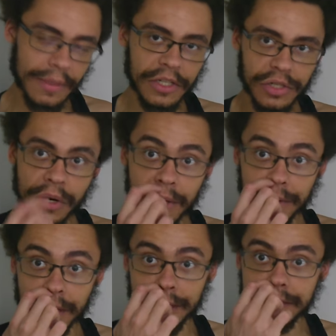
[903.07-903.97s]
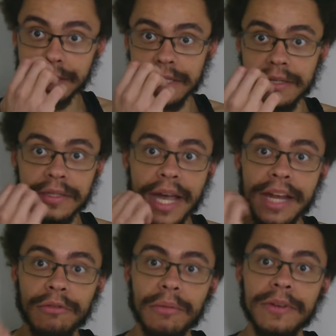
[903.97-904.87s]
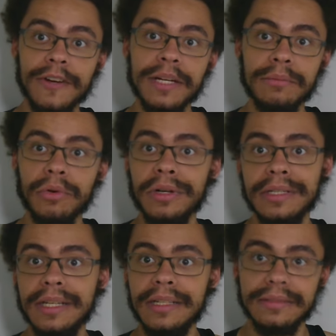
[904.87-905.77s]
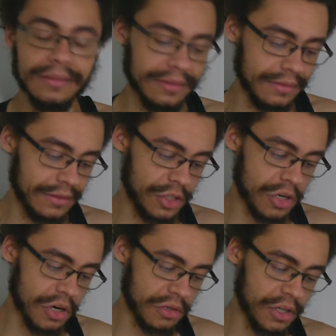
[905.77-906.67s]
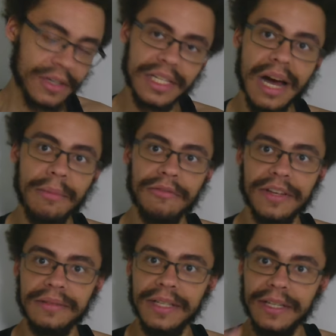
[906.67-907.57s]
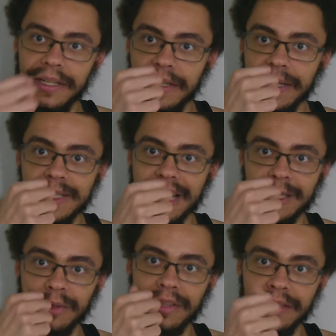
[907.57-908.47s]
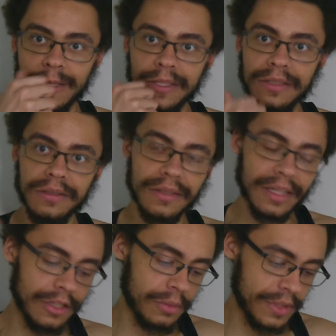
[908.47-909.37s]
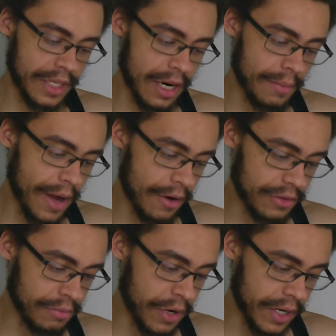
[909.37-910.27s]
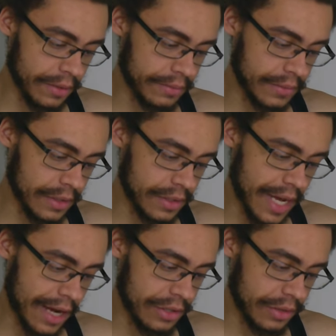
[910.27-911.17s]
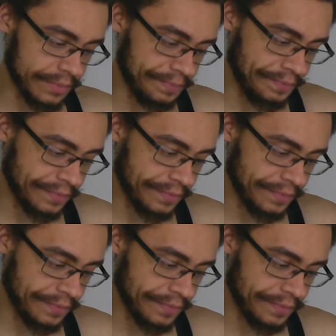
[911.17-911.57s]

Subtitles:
I mean, sure, in context to society and what we find important, yeah. Sure, you're on top of it. Because that's the only thing that humans care about. It's money and stature.